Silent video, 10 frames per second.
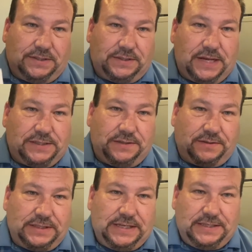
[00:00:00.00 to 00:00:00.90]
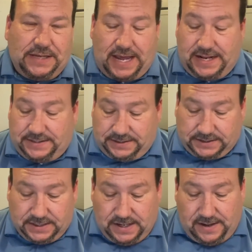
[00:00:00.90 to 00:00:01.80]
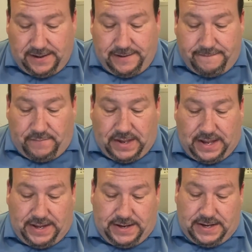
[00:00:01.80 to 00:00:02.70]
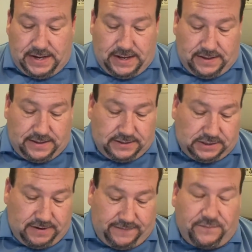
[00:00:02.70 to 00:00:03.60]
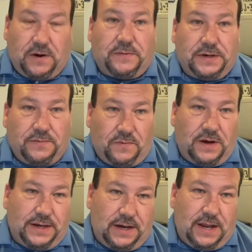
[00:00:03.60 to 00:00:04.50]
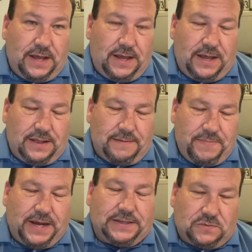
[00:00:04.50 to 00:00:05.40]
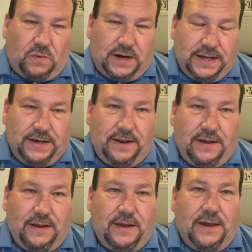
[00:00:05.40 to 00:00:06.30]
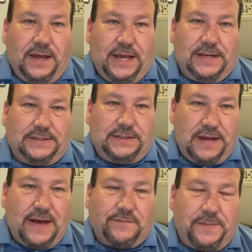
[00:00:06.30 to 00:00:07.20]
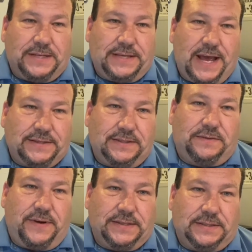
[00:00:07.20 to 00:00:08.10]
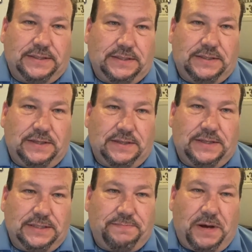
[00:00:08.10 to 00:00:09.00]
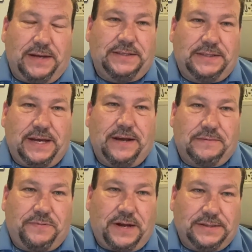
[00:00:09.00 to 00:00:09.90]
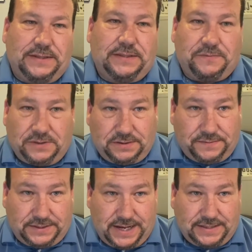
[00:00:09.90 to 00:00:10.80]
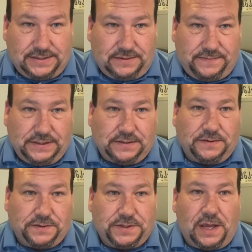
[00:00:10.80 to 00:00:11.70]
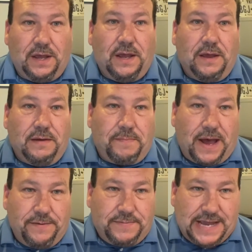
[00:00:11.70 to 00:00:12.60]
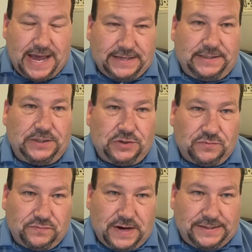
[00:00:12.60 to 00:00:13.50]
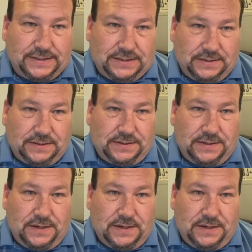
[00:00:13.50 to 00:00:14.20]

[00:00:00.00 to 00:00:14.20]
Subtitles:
that you'll need to answer. And they're straightforward. One, the biggest one is you have to be a Texas resident. This bonded title process works for Texas vehicles by Texas residents.